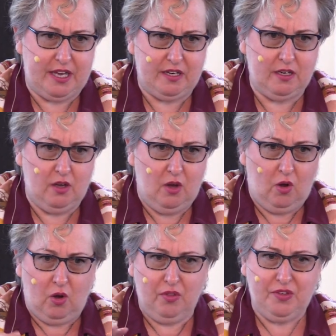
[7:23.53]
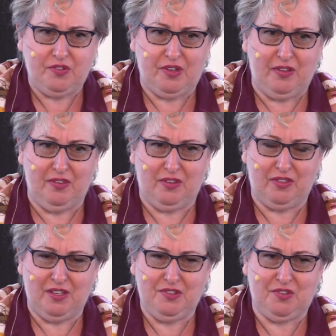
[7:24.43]
and all of a sudden the
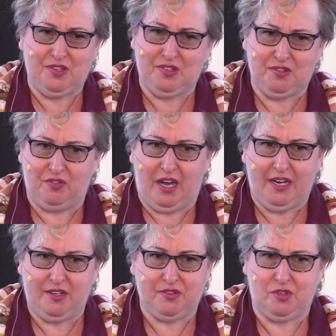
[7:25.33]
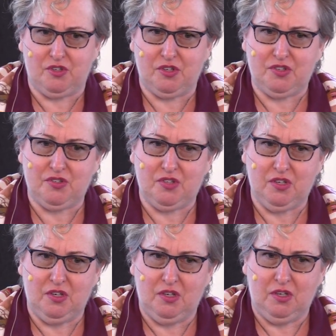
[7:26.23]
things that divide us are
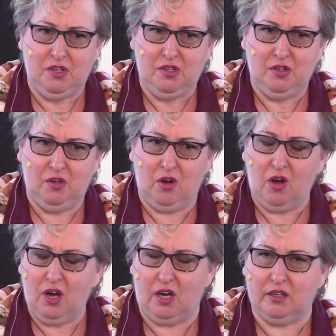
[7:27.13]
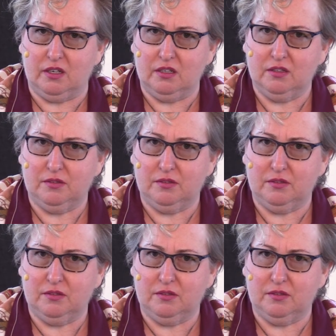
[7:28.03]
just gone.